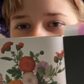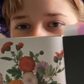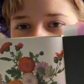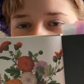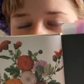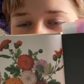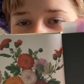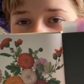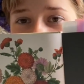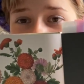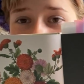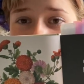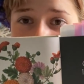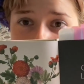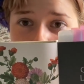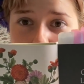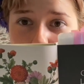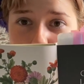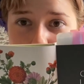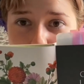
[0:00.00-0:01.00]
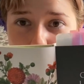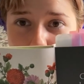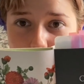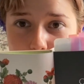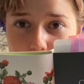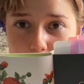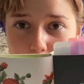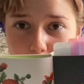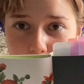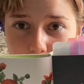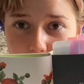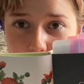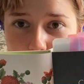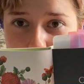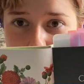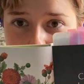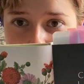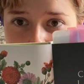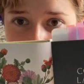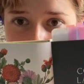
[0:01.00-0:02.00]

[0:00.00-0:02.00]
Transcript: is a very beautiful book